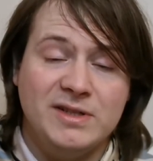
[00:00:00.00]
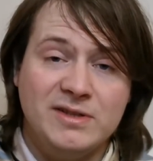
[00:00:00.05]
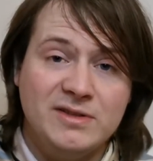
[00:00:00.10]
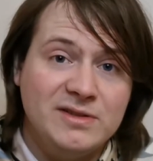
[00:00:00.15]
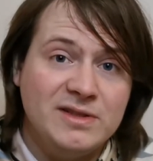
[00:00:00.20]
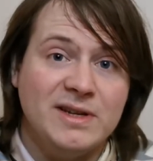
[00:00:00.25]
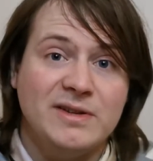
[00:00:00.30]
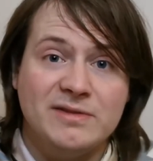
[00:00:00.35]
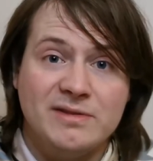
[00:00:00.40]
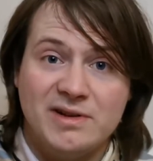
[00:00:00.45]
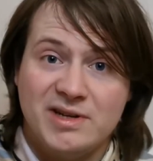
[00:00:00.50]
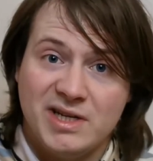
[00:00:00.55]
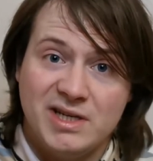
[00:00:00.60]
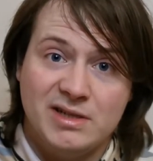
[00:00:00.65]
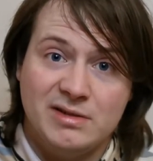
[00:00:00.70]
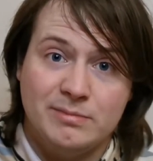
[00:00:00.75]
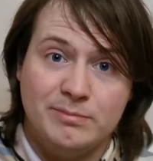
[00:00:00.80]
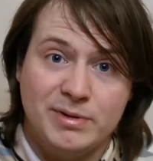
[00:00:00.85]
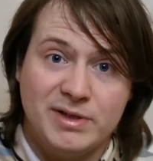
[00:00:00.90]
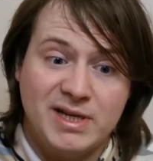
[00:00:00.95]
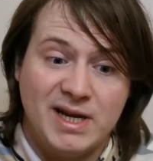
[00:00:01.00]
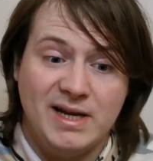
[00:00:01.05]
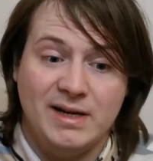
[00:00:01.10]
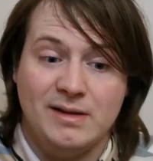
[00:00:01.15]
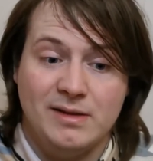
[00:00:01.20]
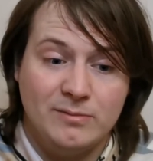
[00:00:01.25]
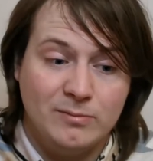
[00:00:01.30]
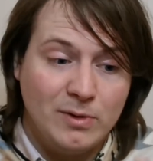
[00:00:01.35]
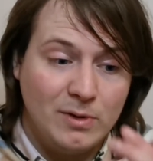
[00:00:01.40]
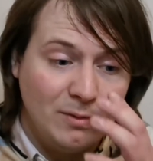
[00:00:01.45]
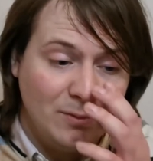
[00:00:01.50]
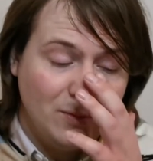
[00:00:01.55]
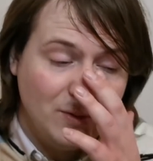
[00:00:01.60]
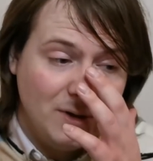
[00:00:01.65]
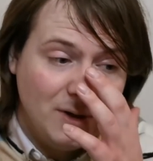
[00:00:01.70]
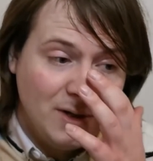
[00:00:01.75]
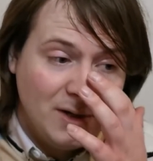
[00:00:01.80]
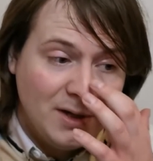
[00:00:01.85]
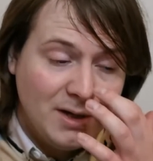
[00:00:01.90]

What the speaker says: It doesn't necessarily need to pertain to the role.